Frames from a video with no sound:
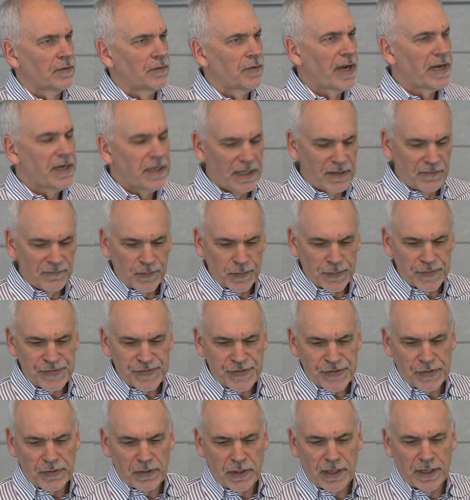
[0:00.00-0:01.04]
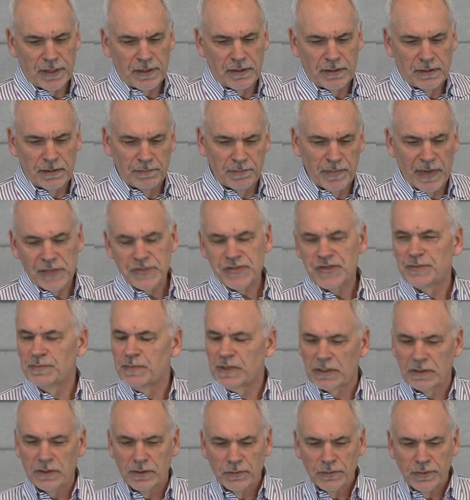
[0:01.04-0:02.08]
great influencer on Marshall
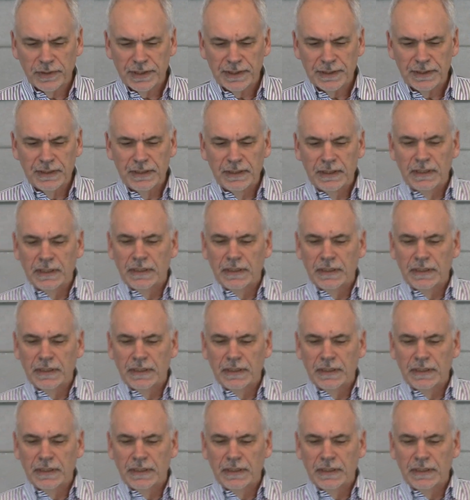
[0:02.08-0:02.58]
McLuhan.